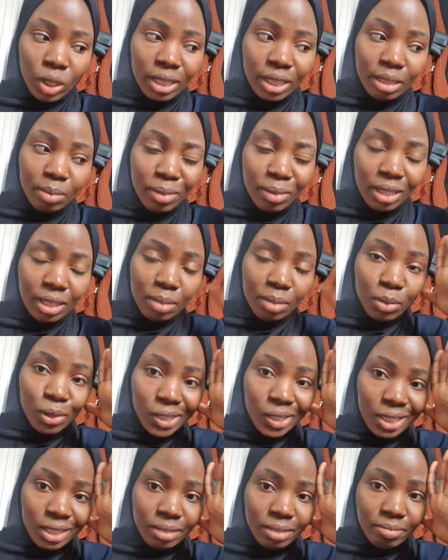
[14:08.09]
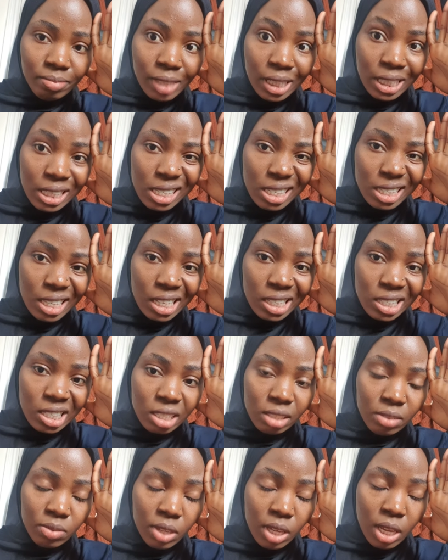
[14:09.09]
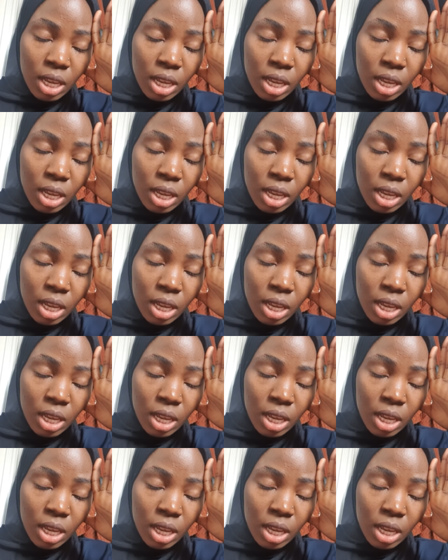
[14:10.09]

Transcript: blender because it is dirty.